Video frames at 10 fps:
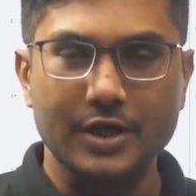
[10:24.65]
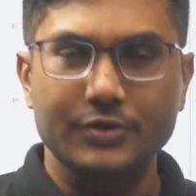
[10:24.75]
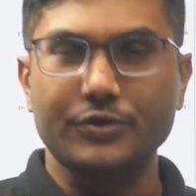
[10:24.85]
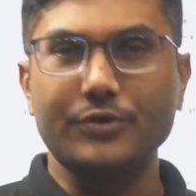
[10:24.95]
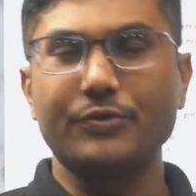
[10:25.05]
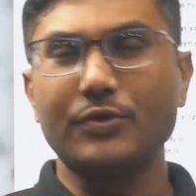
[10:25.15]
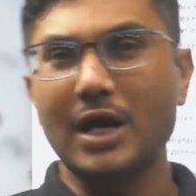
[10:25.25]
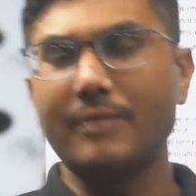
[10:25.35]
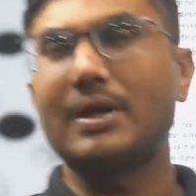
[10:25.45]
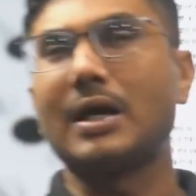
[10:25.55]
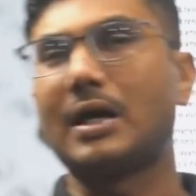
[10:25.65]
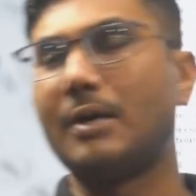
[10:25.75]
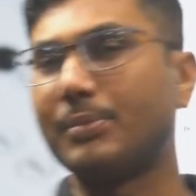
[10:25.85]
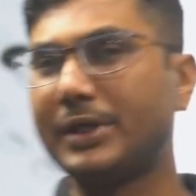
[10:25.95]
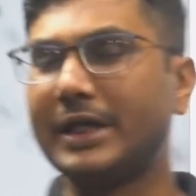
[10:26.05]
So if you have
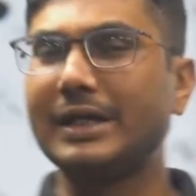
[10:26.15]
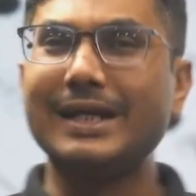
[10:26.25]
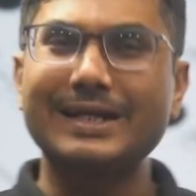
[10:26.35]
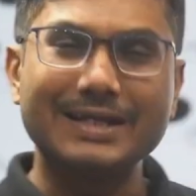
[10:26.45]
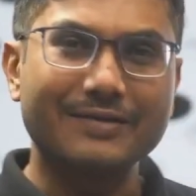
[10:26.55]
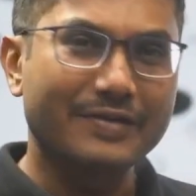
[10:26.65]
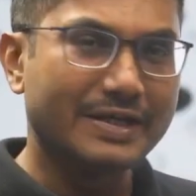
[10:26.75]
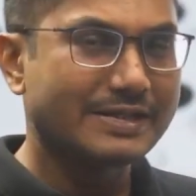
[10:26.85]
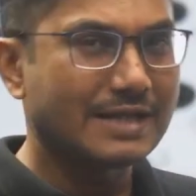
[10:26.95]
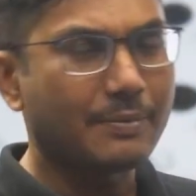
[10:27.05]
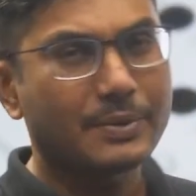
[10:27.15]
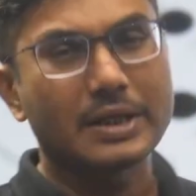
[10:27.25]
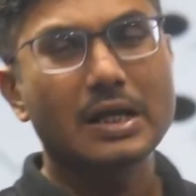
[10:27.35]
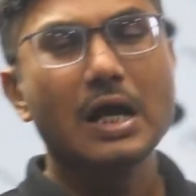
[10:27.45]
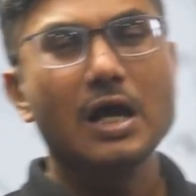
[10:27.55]
completed electric field
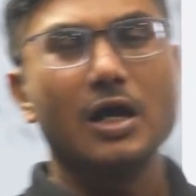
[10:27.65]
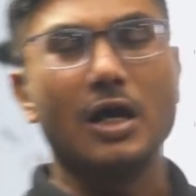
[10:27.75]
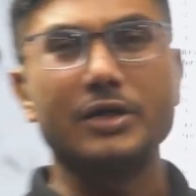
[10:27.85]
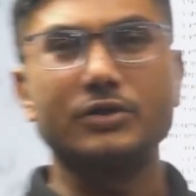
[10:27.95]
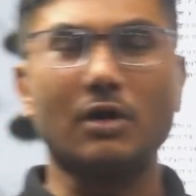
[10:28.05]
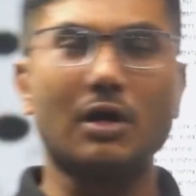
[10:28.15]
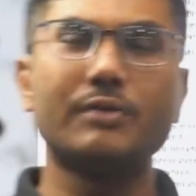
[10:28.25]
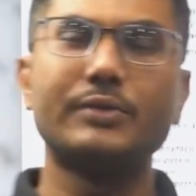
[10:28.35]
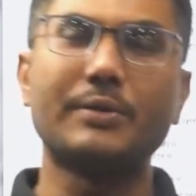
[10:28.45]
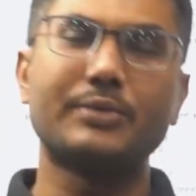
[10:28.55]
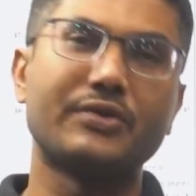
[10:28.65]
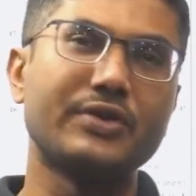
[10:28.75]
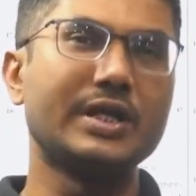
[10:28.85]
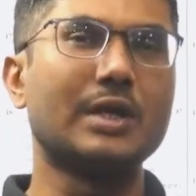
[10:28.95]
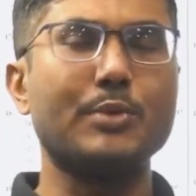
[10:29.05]
chapter, solve the 3
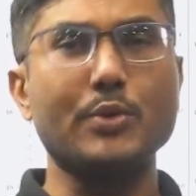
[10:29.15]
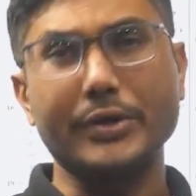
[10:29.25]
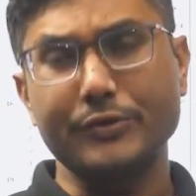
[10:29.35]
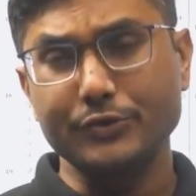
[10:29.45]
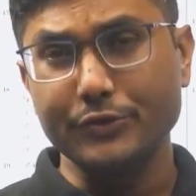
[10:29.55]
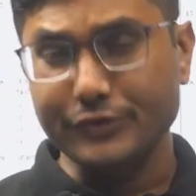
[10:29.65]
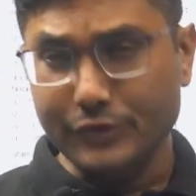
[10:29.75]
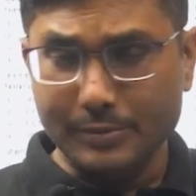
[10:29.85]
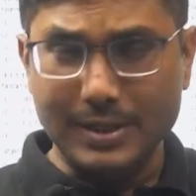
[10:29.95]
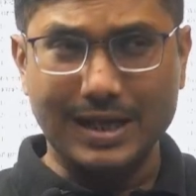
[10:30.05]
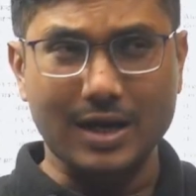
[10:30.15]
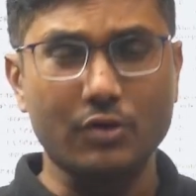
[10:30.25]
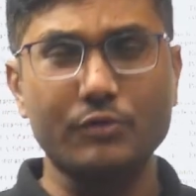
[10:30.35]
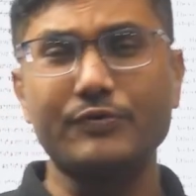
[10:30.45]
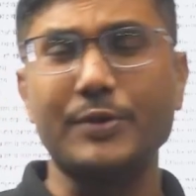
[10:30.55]
year PYQs, which will be
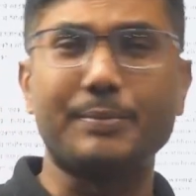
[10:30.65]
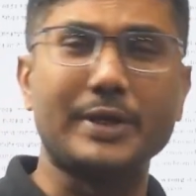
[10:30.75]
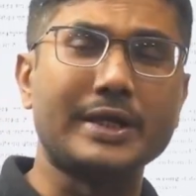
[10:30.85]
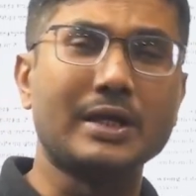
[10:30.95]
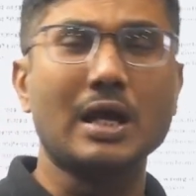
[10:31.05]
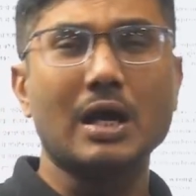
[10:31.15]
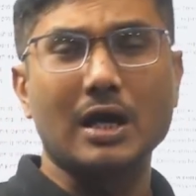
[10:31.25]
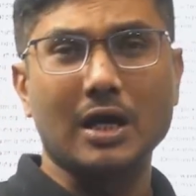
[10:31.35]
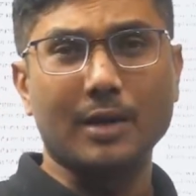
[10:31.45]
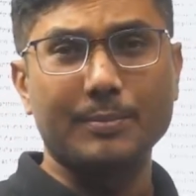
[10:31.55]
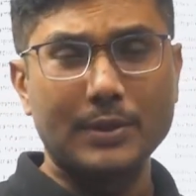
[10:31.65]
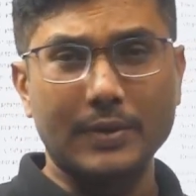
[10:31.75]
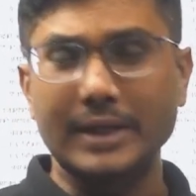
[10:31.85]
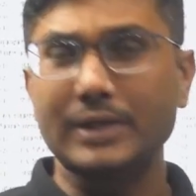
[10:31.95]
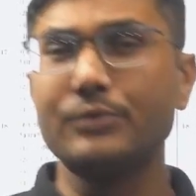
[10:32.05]
around 15
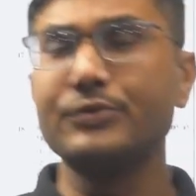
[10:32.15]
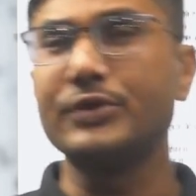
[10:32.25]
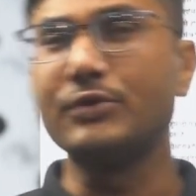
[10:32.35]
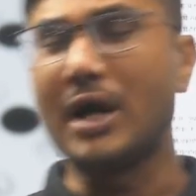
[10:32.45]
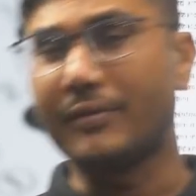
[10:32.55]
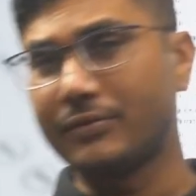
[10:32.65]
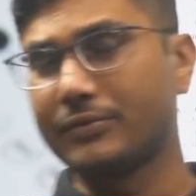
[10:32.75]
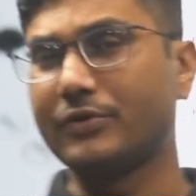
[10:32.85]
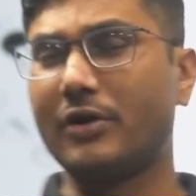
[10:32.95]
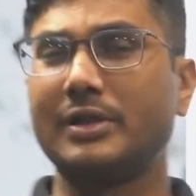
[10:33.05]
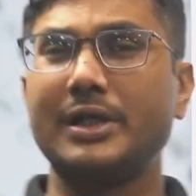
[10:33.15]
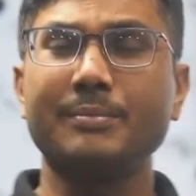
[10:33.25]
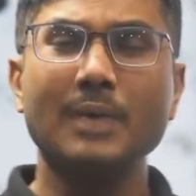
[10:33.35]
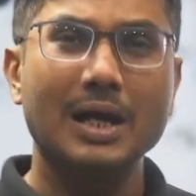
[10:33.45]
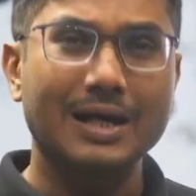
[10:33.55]
PYQs. You have to solve
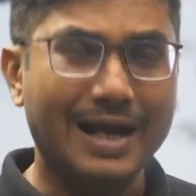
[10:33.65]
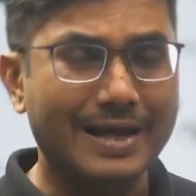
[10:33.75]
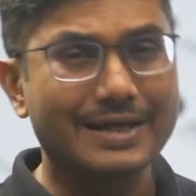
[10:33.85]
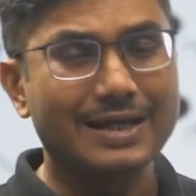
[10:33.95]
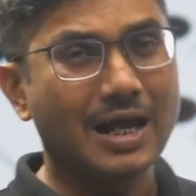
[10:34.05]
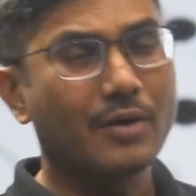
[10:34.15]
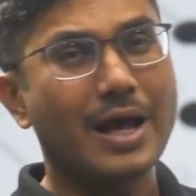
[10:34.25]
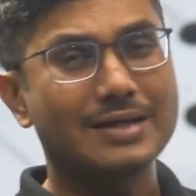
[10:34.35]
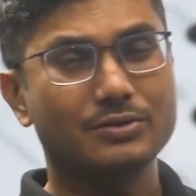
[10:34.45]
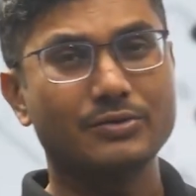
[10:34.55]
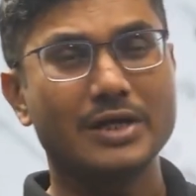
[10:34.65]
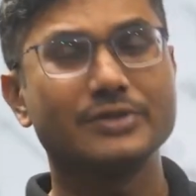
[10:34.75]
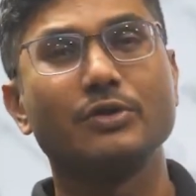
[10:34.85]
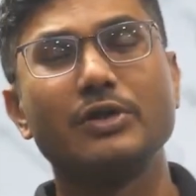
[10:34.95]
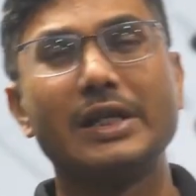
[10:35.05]
them right now as soon
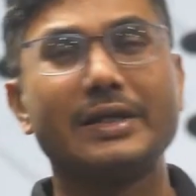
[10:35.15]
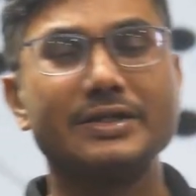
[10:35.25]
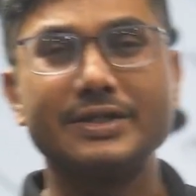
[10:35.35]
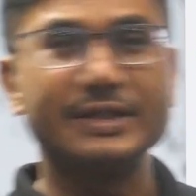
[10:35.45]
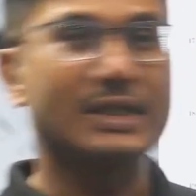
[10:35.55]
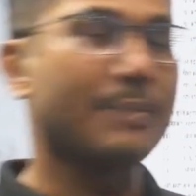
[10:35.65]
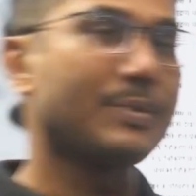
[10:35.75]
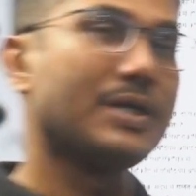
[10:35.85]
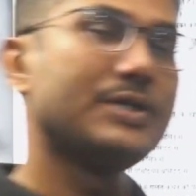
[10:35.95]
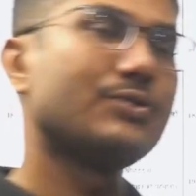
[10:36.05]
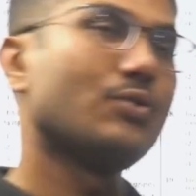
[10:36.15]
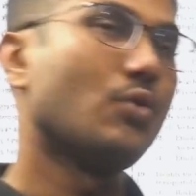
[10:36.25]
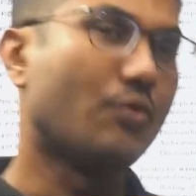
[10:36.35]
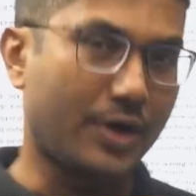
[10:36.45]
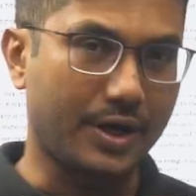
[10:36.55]
as your electricity chapter is
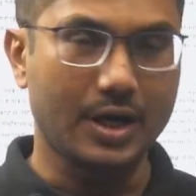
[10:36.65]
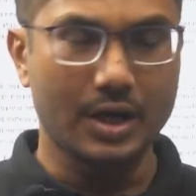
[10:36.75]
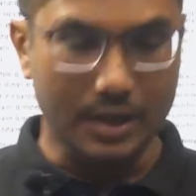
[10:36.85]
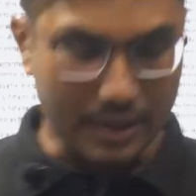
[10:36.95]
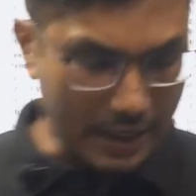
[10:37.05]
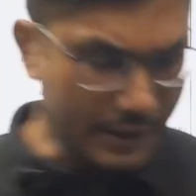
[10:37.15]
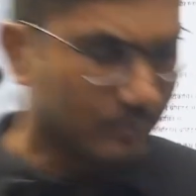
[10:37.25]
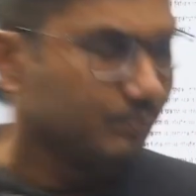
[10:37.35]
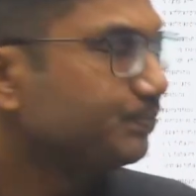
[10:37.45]
over, right?